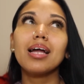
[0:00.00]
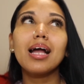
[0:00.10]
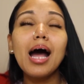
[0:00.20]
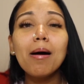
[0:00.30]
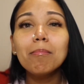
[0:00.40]

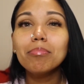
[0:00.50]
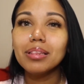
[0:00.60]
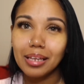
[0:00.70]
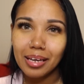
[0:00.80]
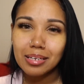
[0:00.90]

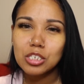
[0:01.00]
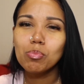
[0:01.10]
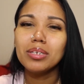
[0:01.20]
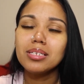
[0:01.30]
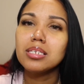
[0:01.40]
complex
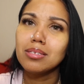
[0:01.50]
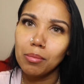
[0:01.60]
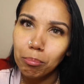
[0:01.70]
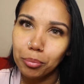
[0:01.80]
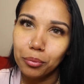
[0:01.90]
but
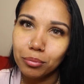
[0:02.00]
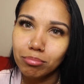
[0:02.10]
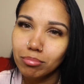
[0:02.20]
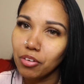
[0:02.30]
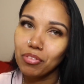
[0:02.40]
simple,
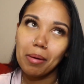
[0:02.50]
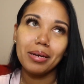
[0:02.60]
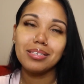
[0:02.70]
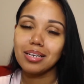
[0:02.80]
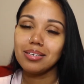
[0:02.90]
if that
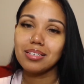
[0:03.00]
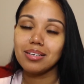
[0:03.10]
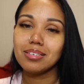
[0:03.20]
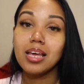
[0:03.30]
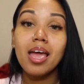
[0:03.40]
makes any
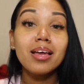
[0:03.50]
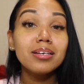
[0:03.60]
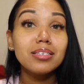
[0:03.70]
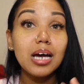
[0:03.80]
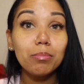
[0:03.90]
sense,
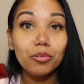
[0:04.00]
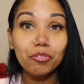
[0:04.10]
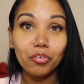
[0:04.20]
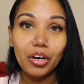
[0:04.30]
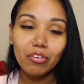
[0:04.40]
type of
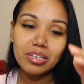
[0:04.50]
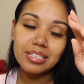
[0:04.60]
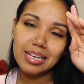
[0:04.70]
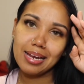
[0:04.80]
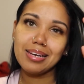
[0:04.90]

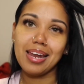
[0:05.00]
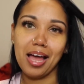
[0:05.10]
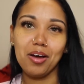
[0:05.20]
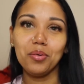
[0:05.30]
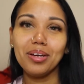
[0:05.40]
fragrance. And
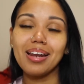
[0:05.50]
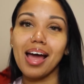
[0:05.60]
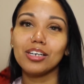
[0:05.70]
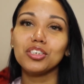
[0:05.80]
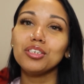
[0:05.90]
now it
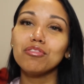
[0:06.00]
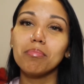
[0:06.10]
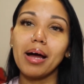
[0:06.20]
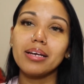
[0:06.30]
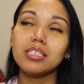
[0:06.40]
actually
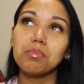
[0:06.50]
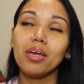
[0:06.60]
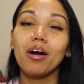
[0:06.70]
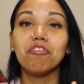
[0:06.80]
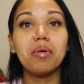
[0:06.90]
reminds
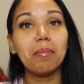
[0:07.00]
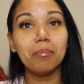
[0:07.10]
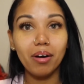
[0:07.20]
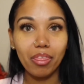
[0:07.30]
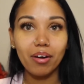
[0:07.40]
me of my
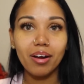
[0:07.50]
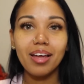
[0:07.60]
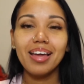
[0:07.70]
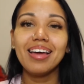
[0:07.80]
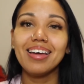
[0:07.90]
mother
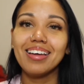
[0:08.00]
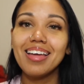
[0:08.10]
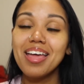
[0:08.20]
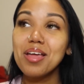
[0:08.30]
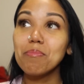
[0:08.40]

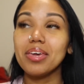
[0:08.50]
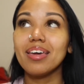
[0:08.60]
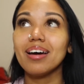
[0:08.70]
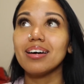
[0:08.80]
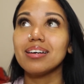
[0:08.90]

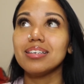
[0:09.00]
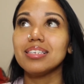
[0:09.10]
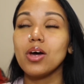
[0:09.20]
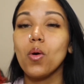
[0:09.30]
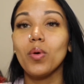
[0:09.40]

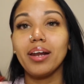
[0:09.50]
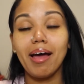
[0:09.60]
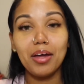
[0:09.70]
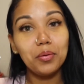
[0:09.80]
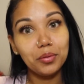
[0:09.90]
because when
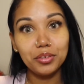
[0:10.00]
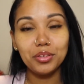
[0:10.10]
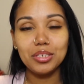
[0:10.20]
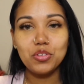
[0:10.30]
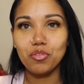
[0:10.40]
I ordered
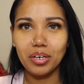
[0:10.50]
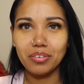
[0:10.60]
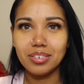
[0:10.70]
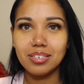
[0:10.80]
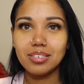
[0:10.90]
this
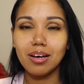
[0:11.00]
fragrance,